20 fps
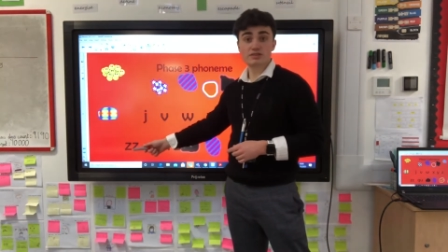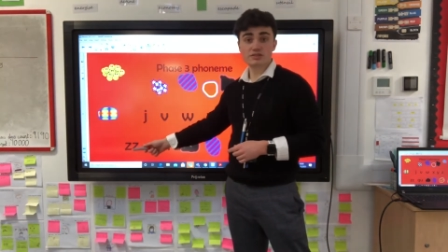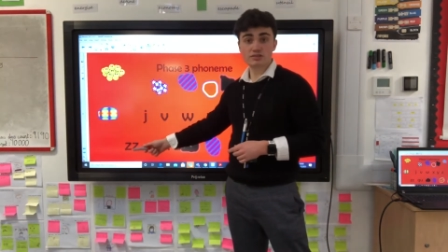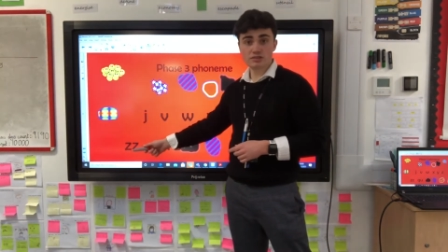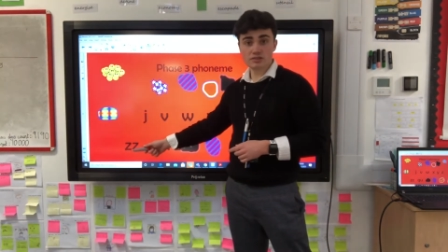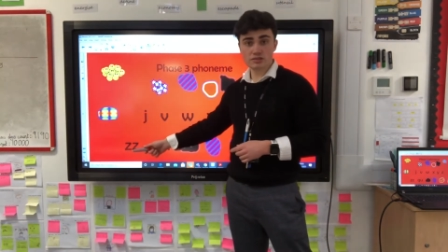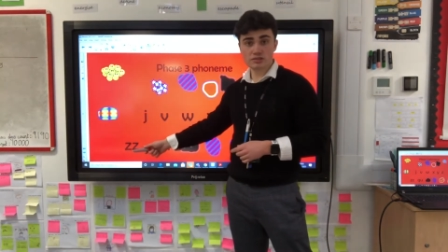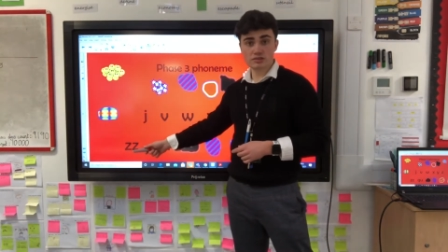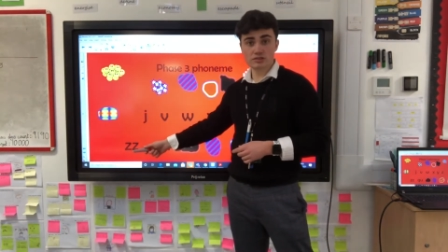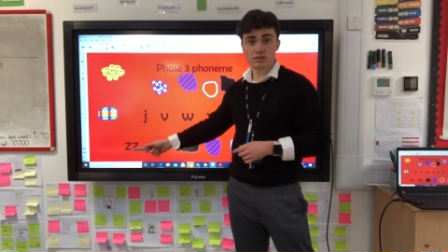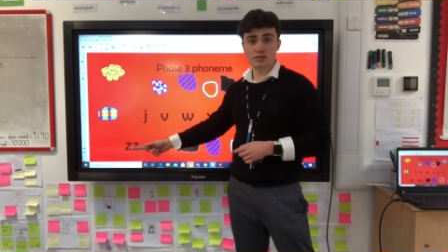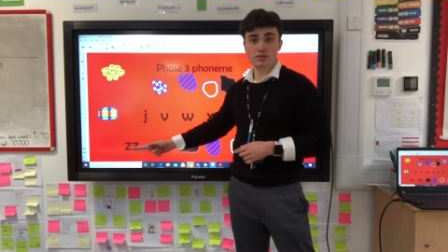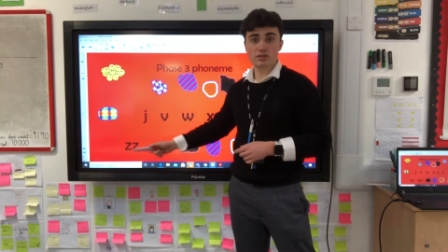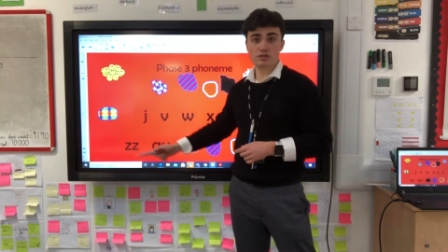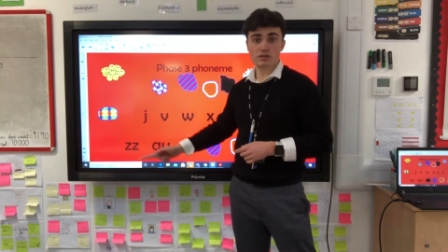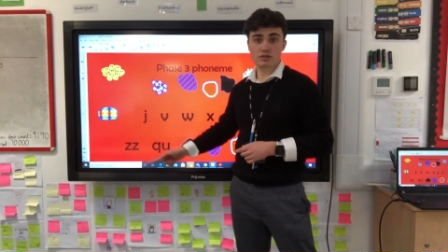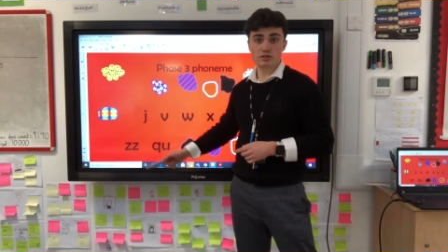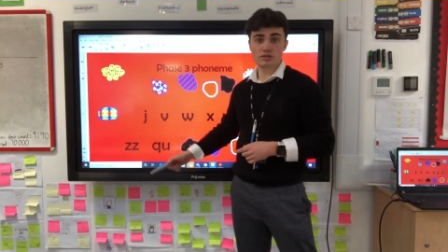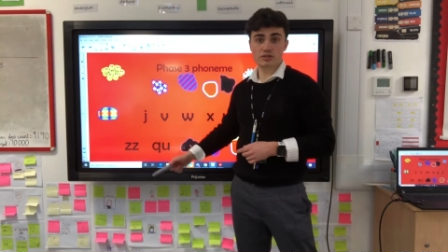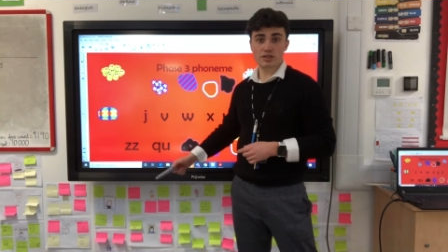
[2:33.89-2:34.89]
z,
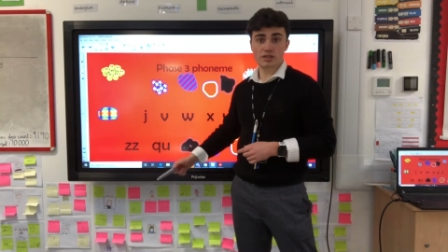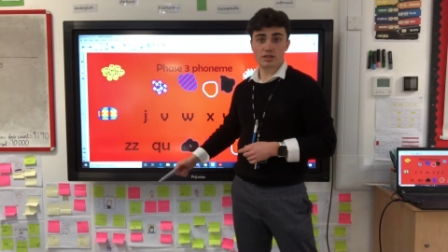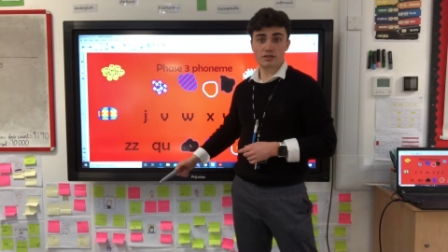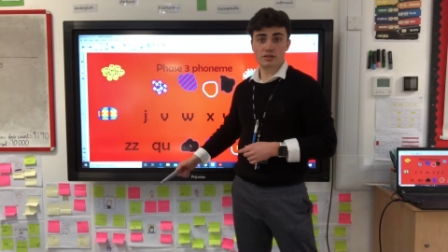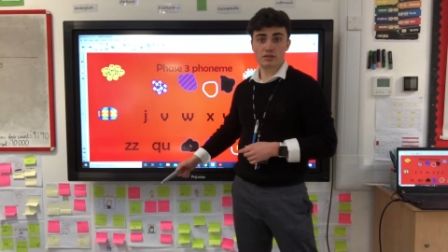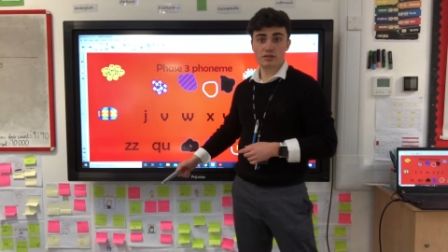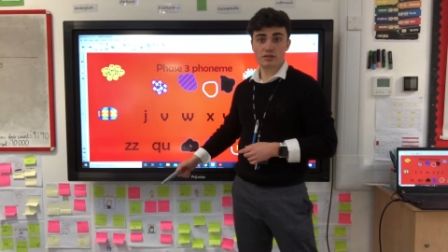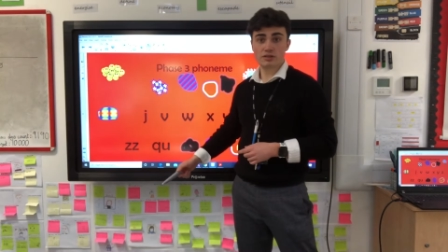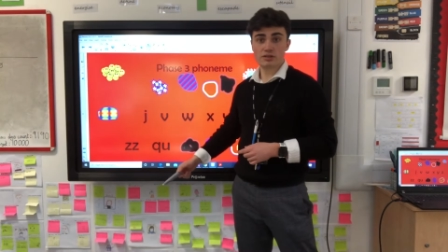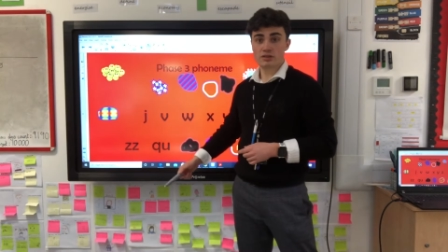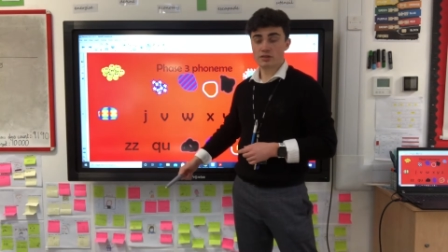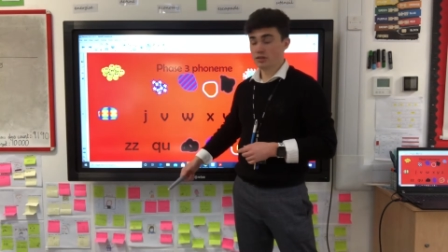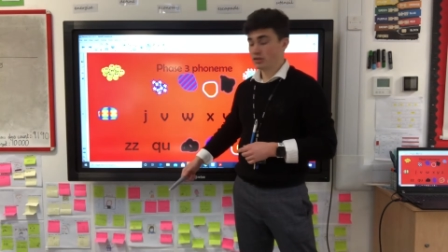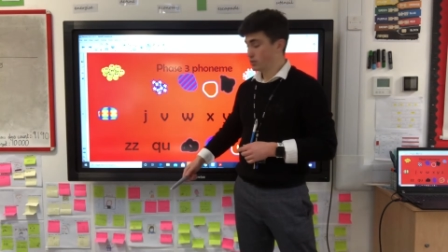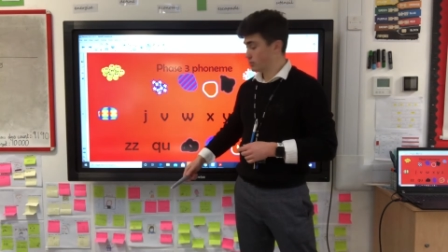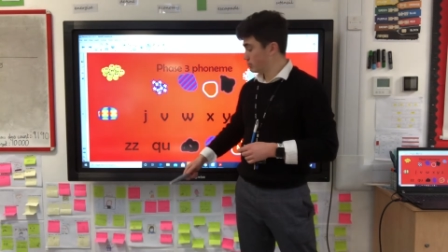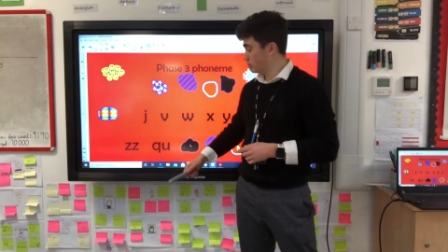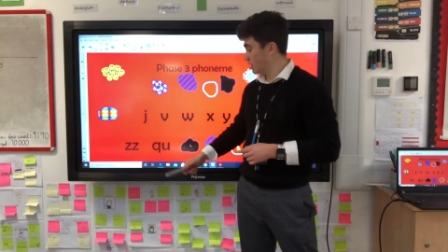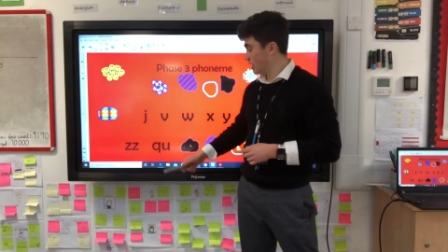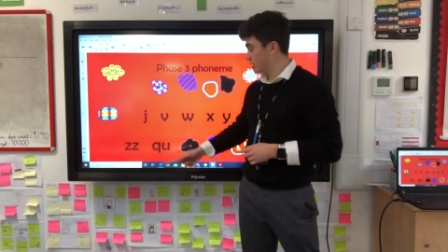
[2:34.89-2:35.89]
your turn.
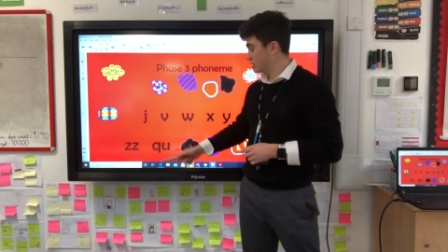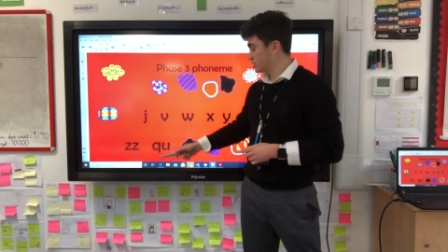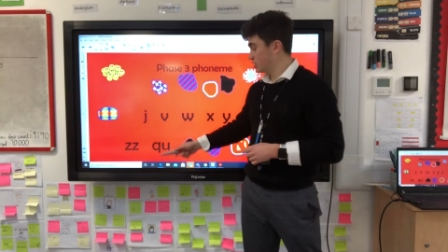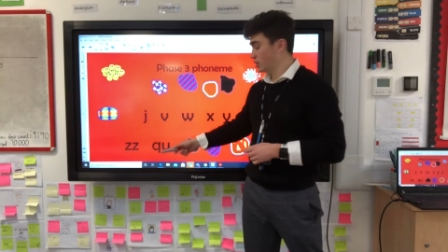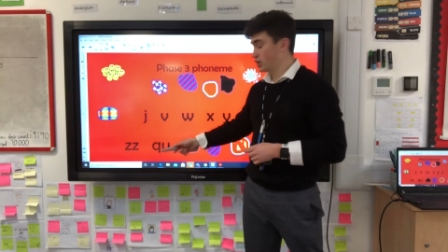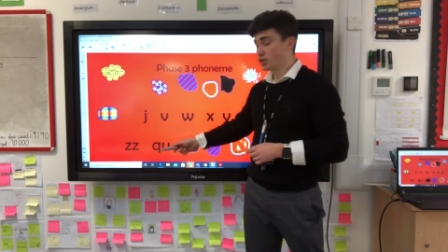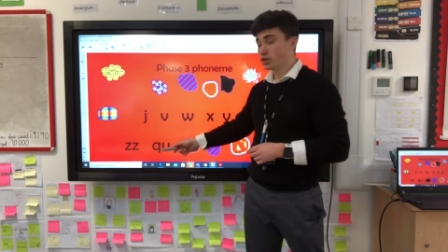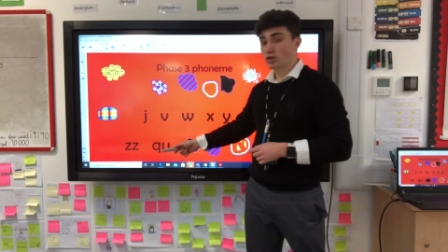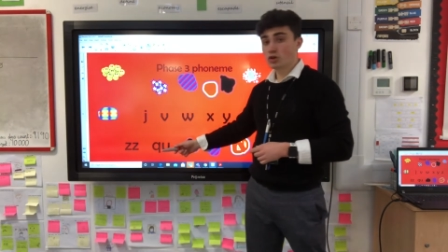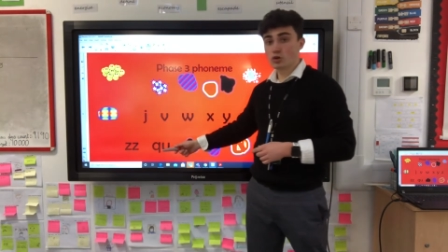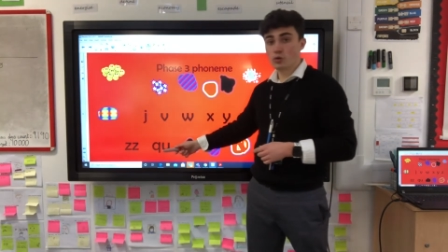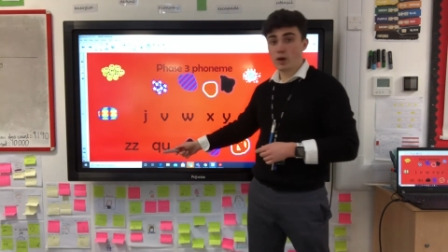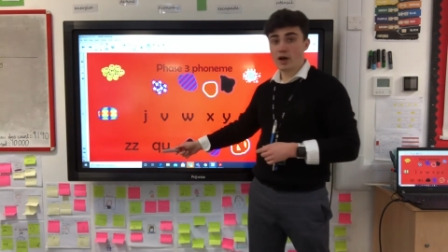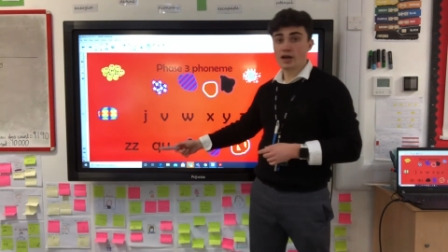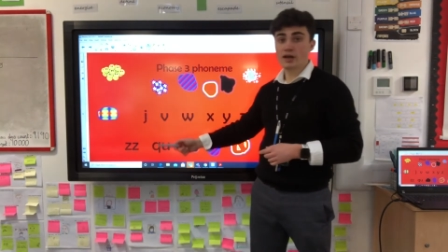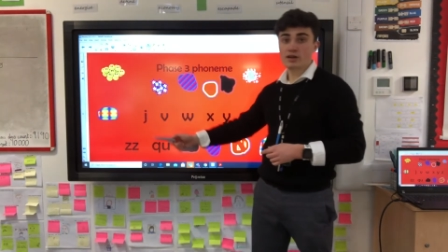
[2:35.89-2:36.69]
My turn, qu,